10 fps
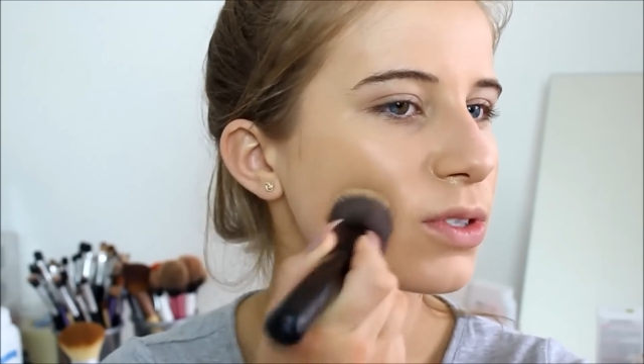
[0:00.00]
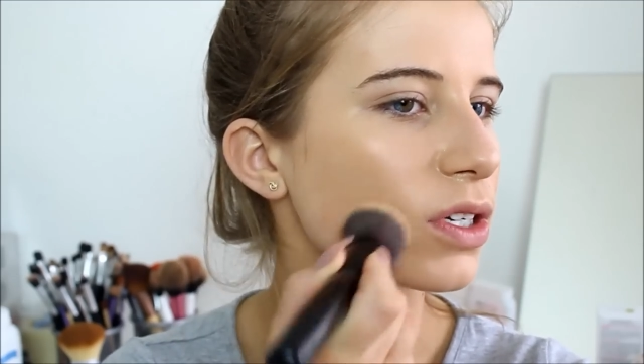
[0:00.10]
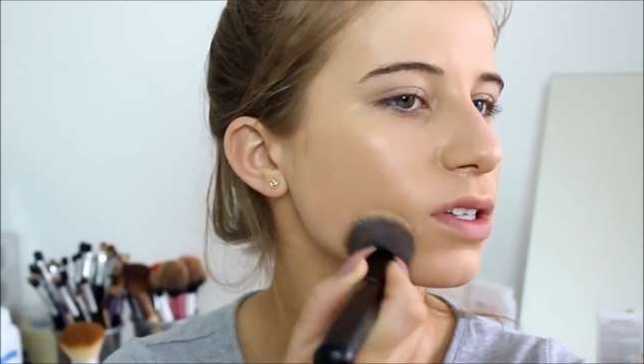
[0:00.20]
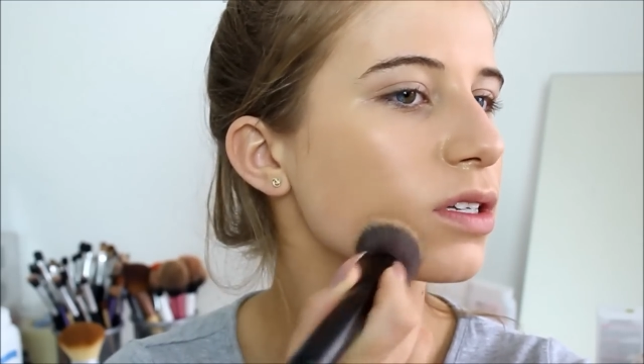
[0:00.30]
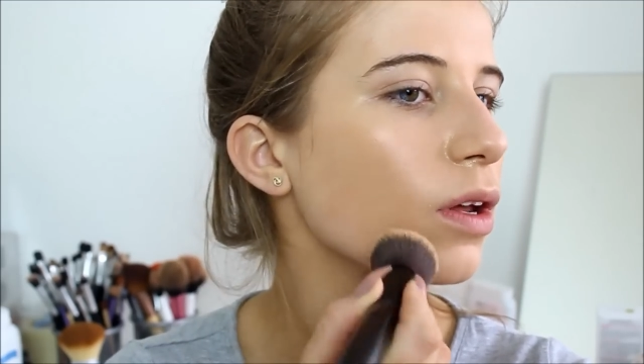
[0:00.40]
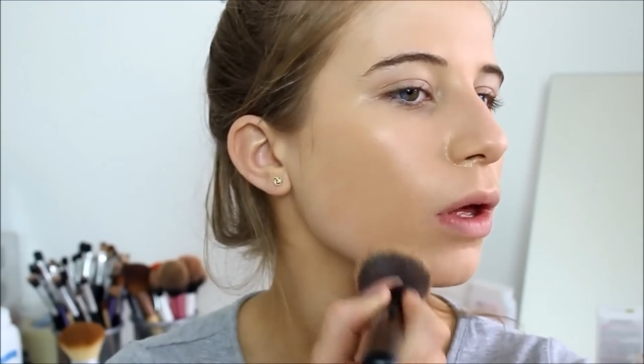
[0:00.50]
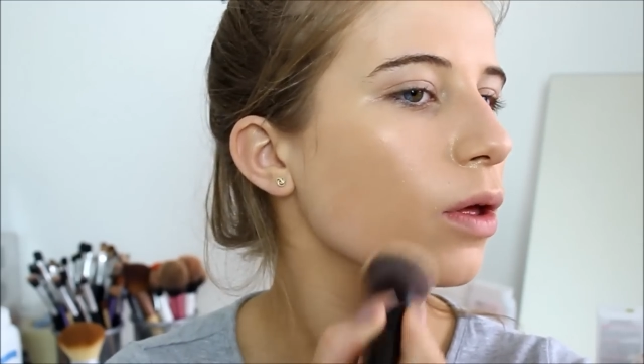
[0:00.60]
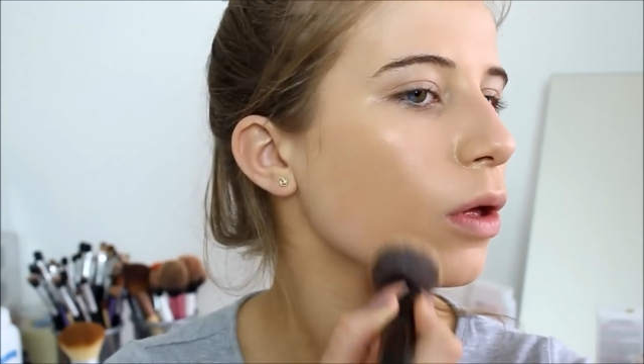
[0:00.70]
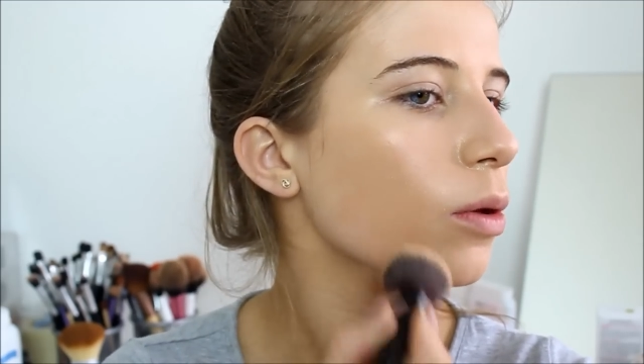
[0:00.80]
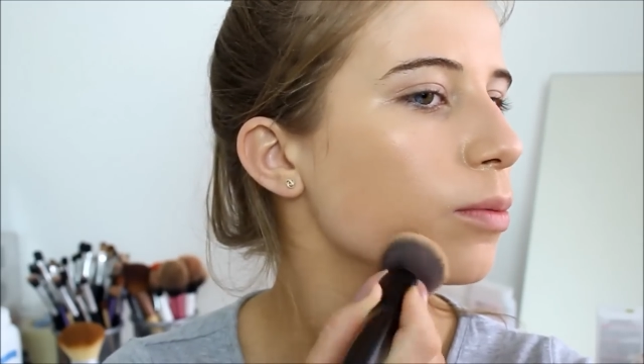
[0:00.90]
just
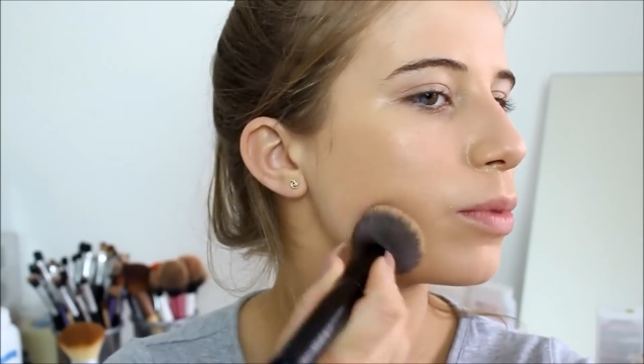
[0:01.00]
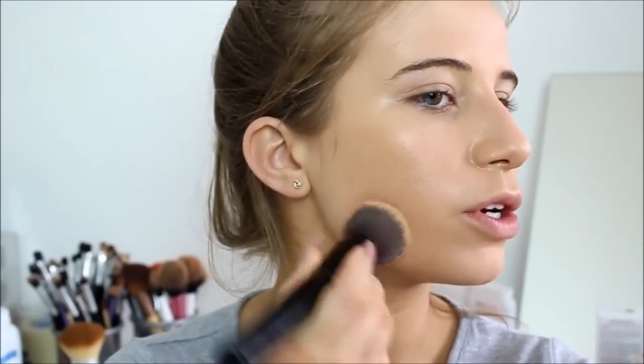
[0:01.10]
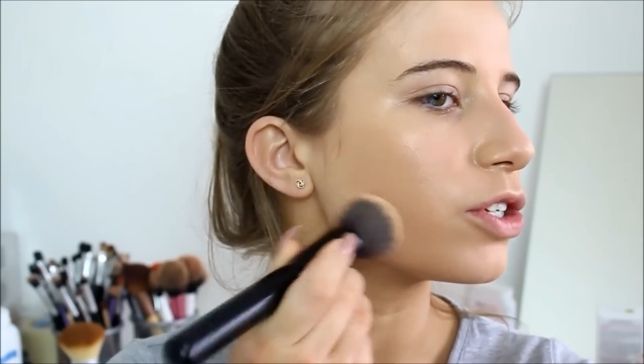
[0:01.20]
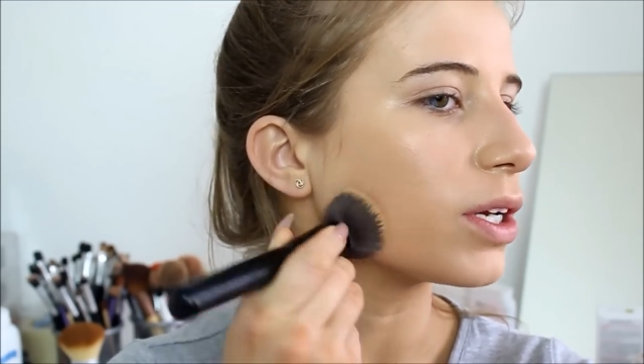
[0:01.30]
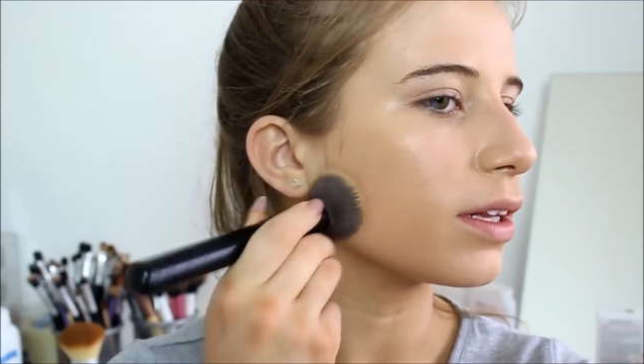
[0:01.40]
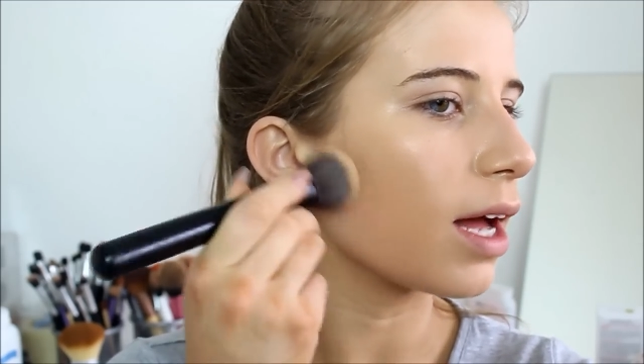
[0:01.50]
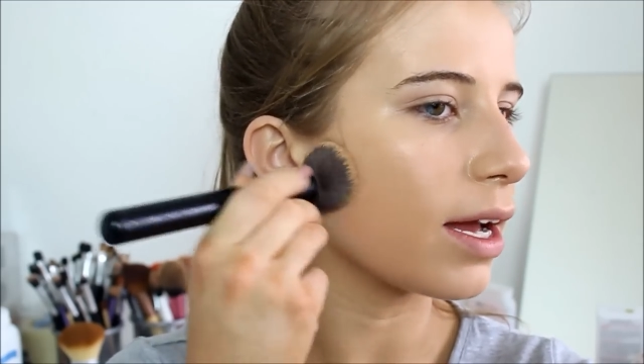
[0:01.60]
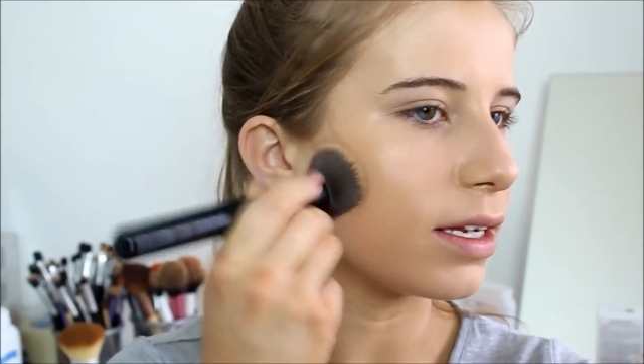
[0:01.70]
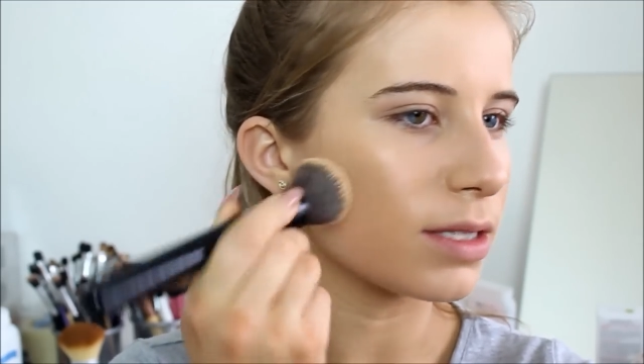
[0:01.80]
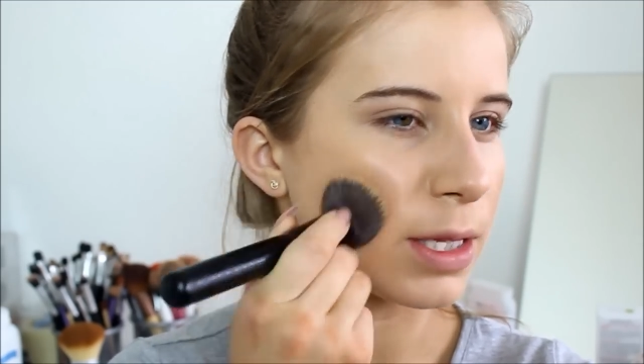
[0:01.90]
pushing
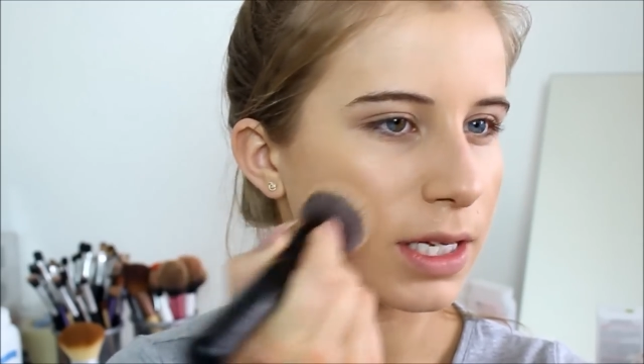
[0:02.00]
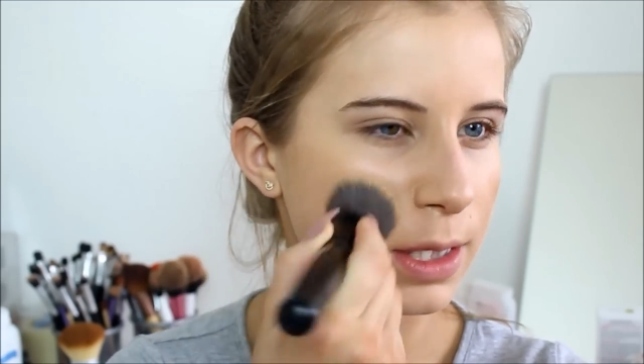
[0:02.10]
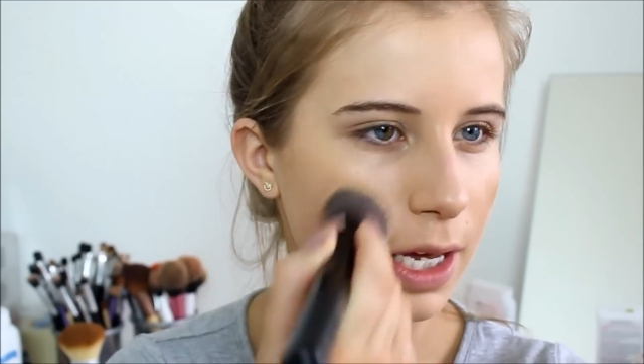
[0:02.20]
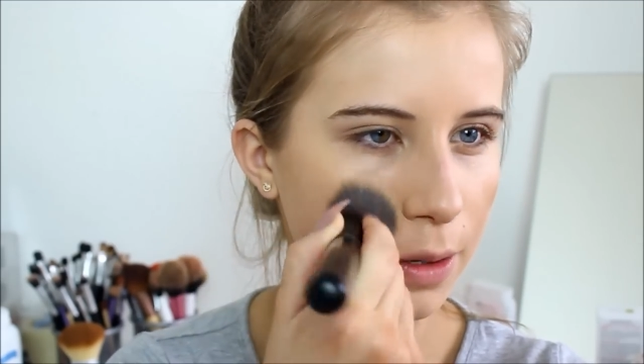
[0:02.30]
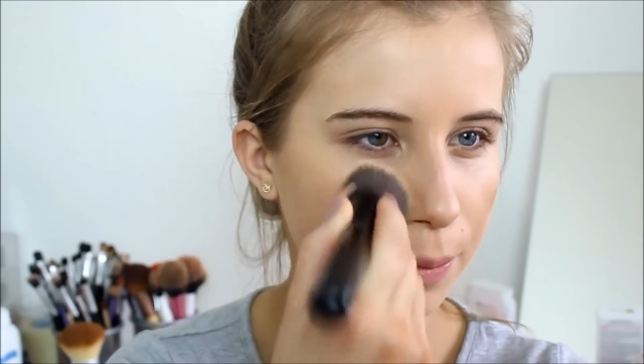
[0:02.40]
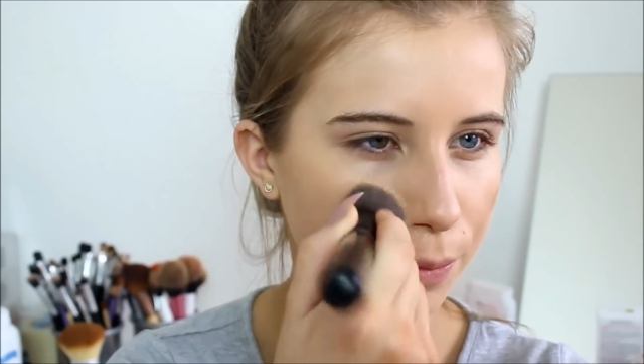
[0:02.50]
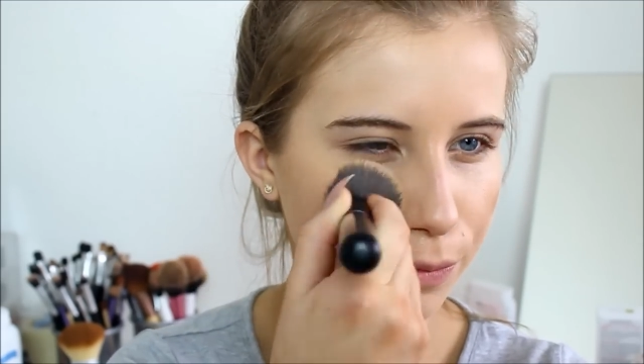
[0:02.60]
that into the skin.